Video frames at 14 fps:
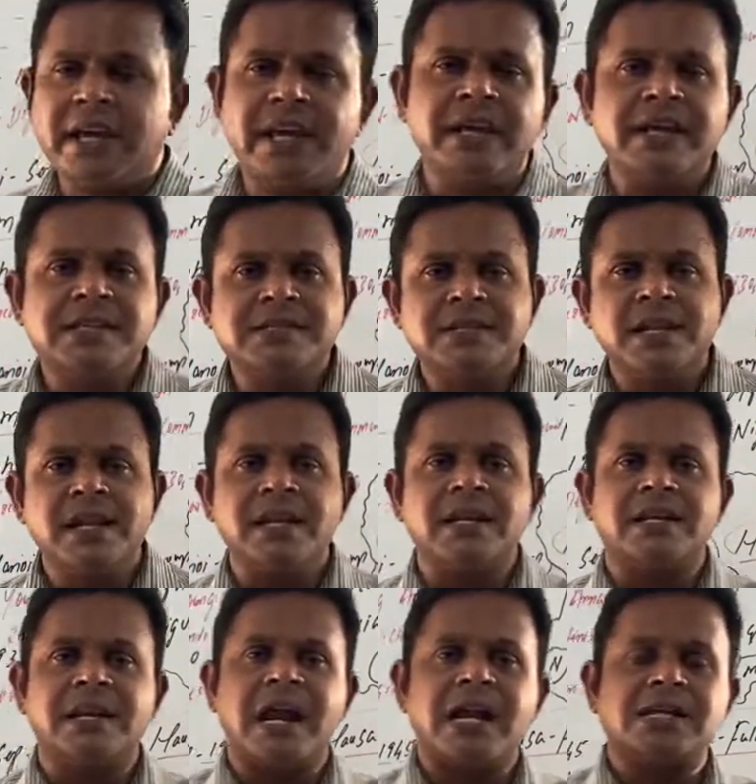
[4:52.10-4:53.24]

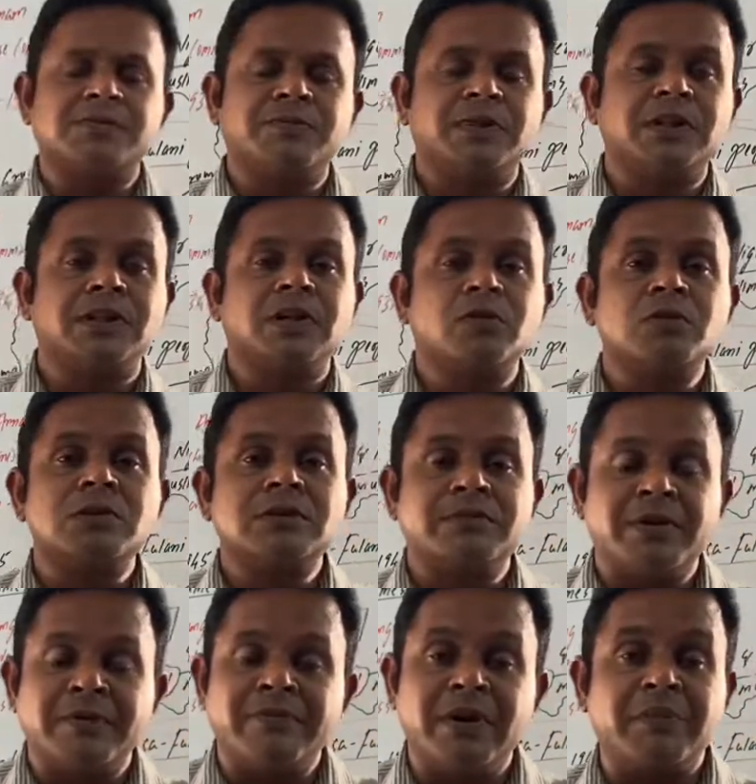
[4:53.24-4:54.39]
easily transfer the goods
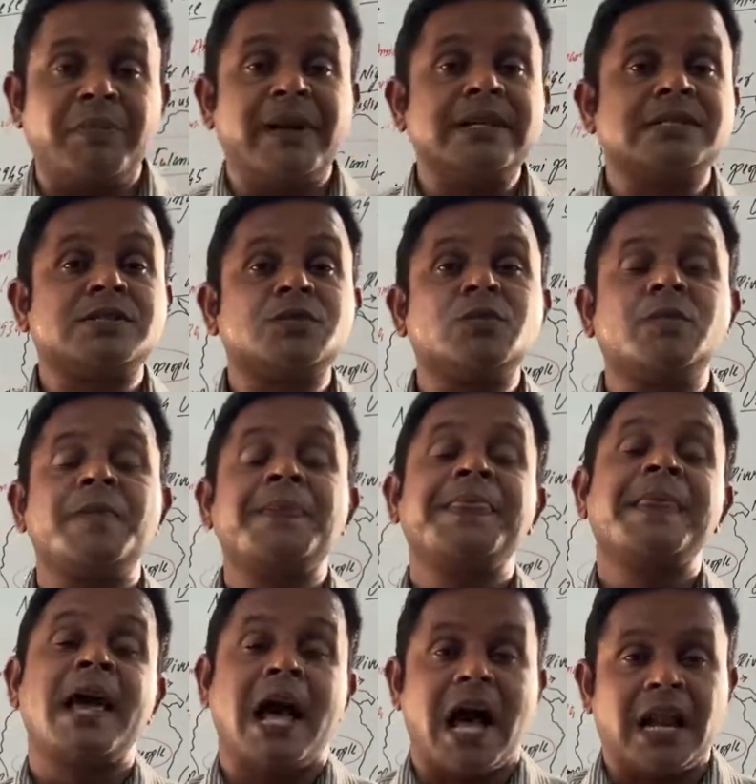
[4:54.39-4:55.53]
from one place to
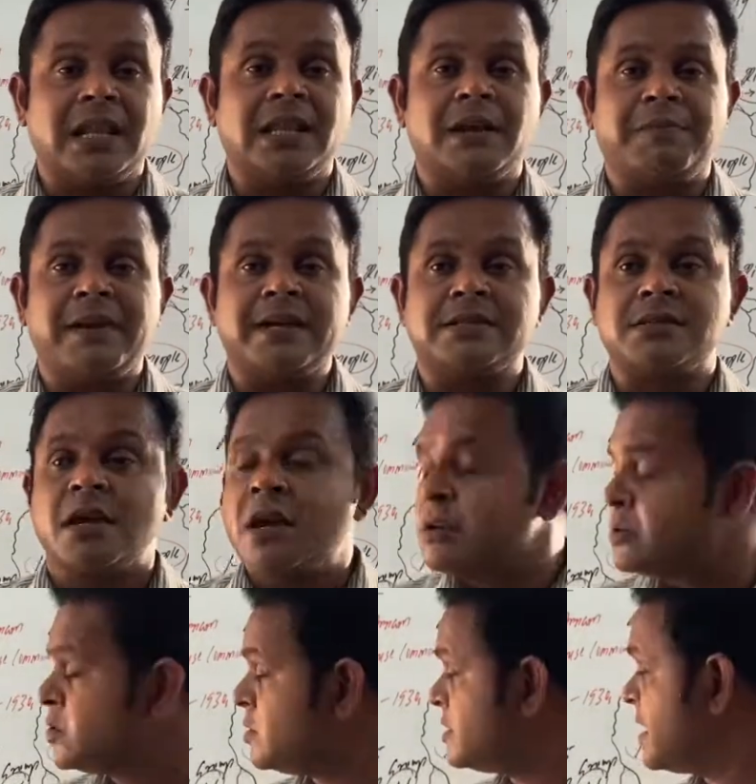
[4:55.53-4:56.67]
another place.
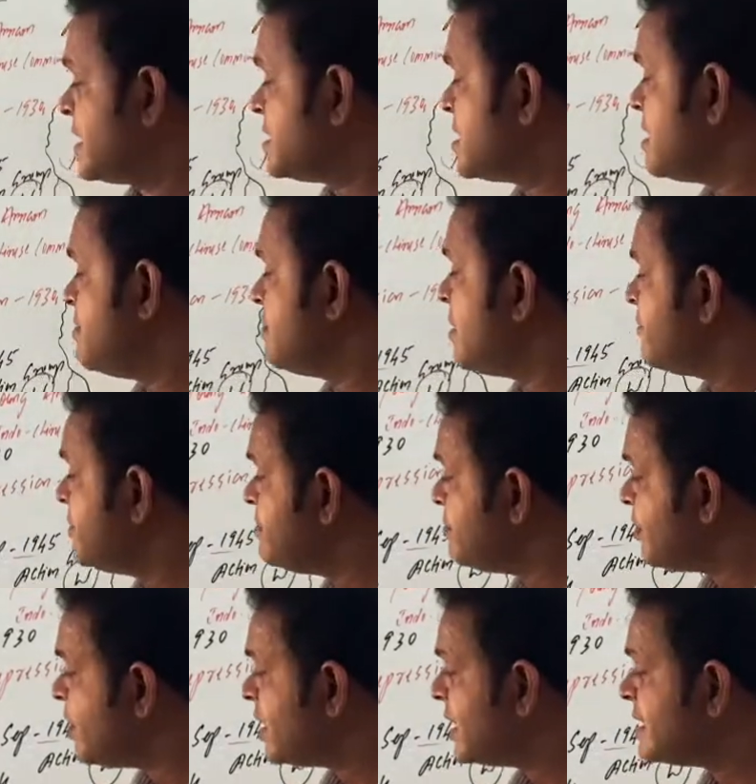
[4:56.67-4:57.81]
So such type of
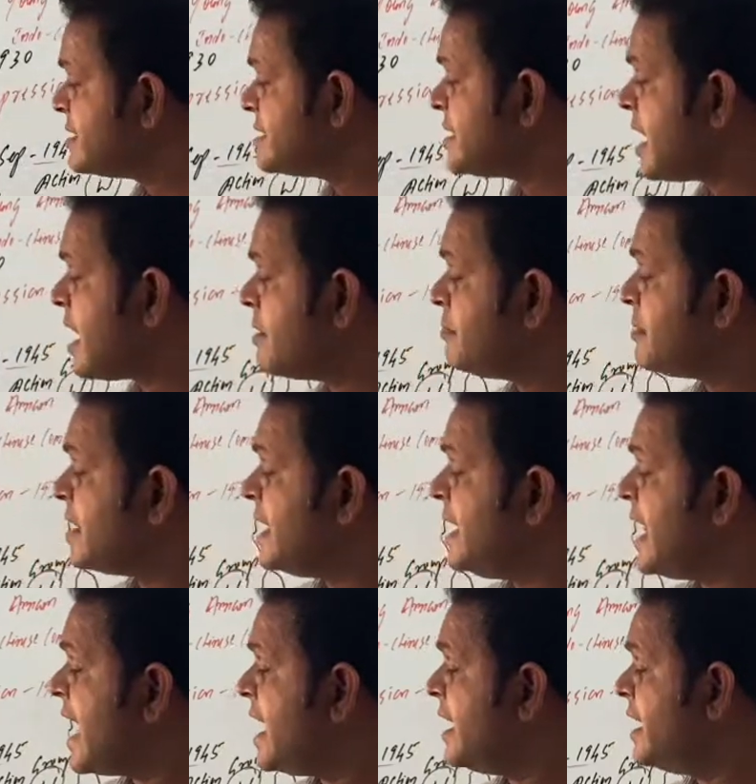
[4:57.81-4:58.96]
importance and
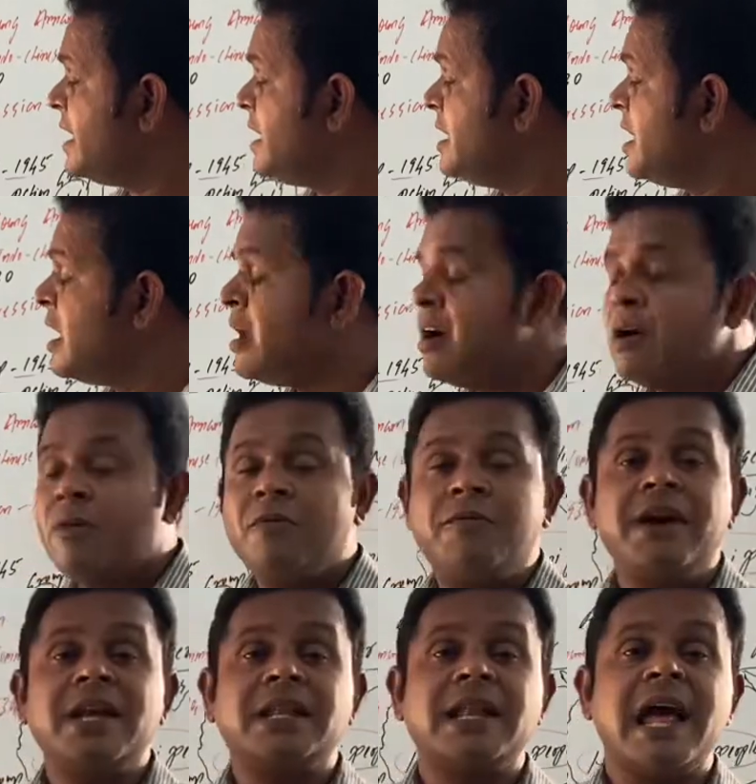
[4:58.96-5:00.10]
priority
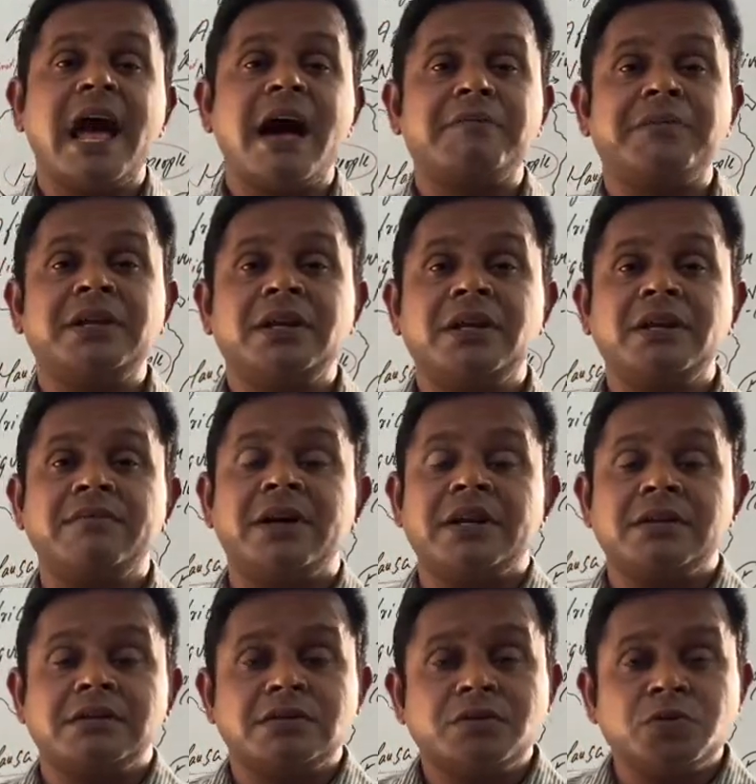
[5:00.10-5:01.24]
where they have been
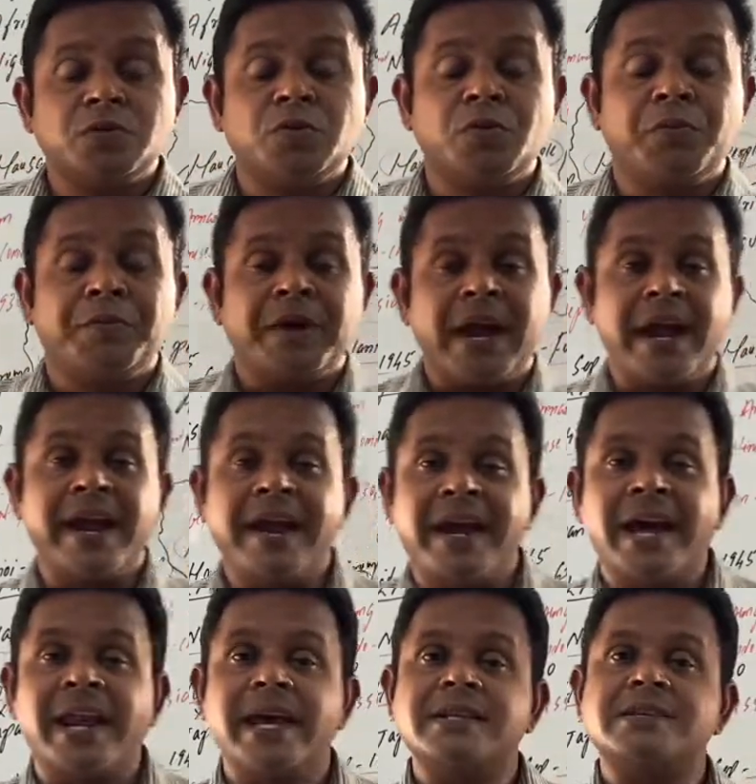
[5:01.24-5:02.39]
given to
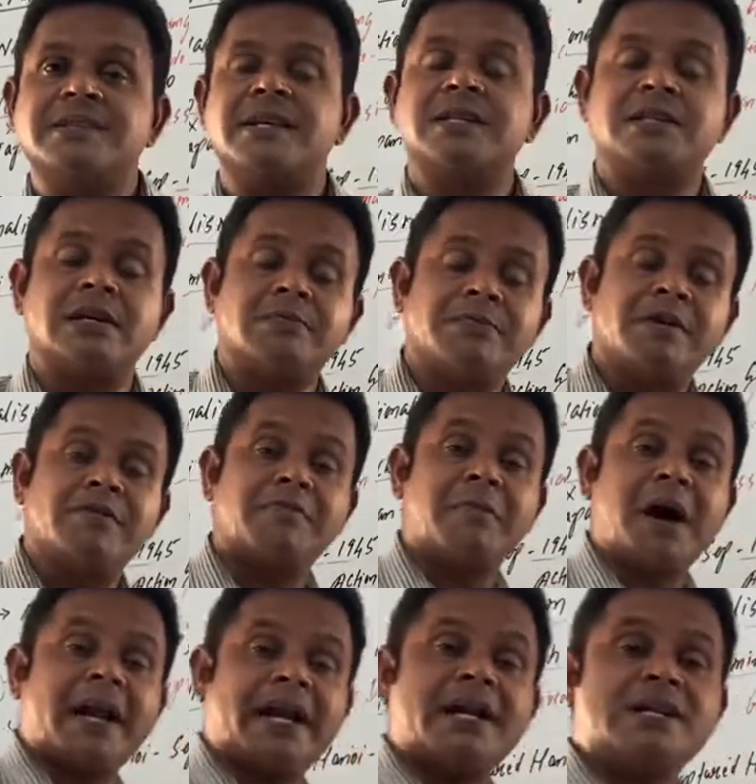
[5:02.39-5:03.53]
encourage such type of
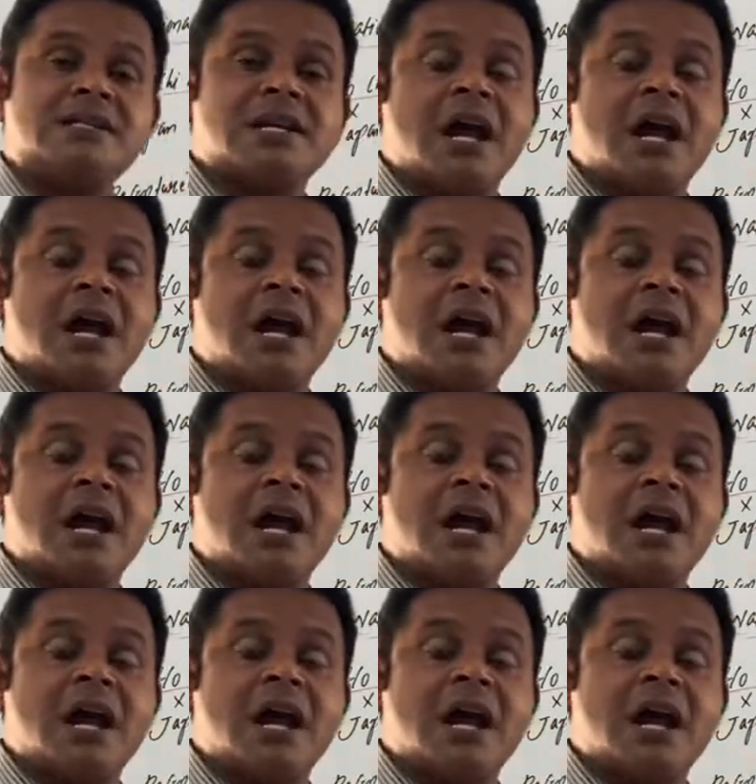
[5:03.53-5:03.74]
markets